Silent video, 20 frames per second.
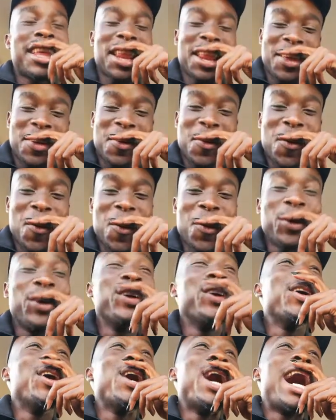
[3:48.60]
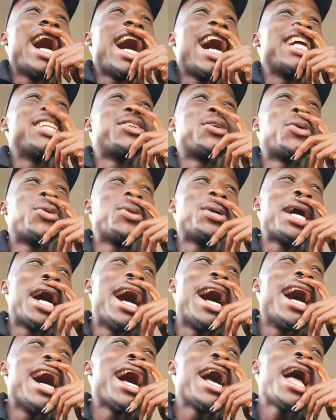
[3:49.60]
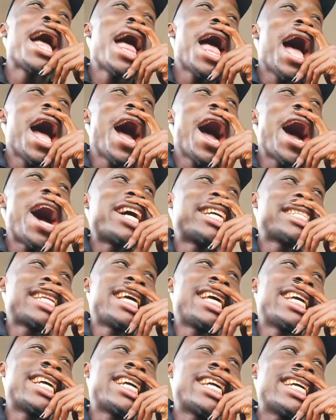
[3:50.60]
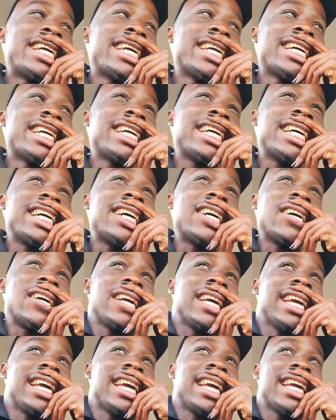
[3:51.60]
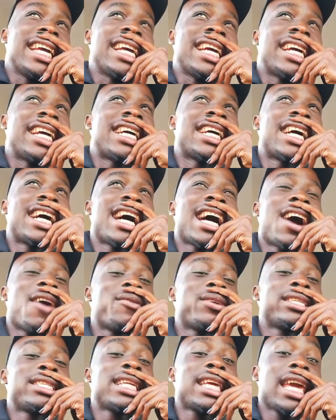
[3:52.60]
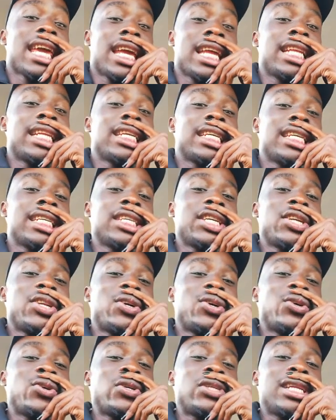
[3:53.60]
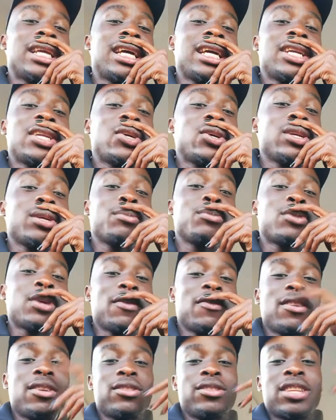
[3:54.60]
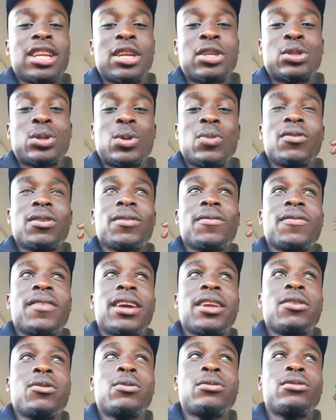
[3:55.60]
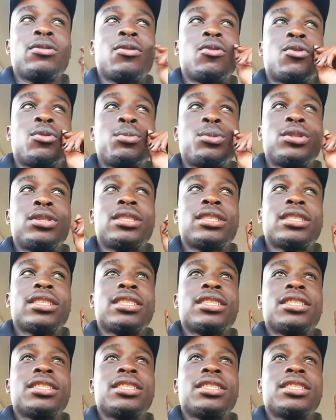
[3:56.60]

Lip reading: "You, Matuga." I like, okay. I was scared, you know. It's like, no, keep driving. And then I drove. Finally got to a robot.